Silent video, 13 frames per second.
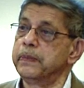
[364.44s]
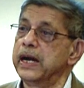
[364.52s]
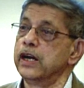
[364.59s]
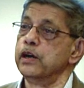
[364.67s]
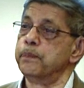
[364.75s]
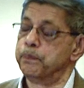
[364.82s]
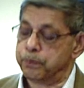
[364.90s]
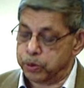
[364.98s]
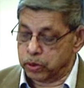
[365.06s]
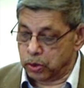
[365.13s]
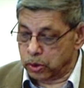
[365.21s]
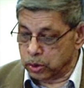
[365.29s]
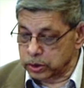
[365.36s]
by
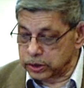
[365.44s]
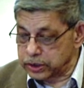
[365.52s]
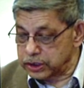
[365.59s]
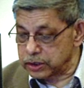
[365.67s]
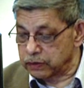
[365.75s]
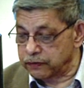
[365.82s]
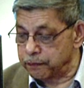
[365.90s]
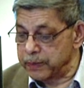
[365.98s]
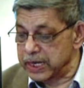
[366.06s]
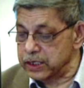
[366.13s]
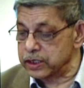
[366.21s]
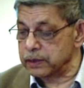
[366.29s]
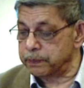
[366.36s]
reports of
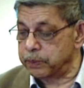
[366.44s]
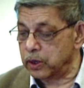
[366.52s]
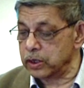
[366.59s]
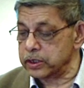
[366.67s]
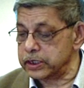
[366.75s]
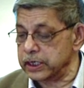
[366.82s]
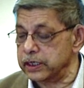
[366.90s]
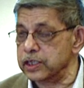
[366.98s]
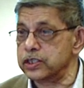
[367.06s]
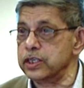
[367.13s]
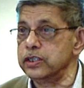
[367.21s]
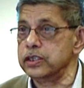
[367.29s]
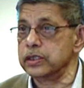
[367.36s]
major policy
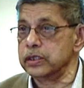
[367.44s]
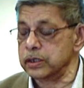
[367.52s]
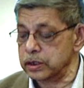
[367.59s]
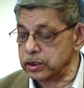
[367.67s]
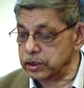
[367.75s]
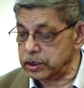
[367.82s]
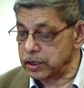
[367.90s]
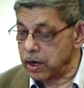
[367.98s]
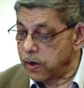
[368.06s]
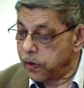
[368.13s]
decisions,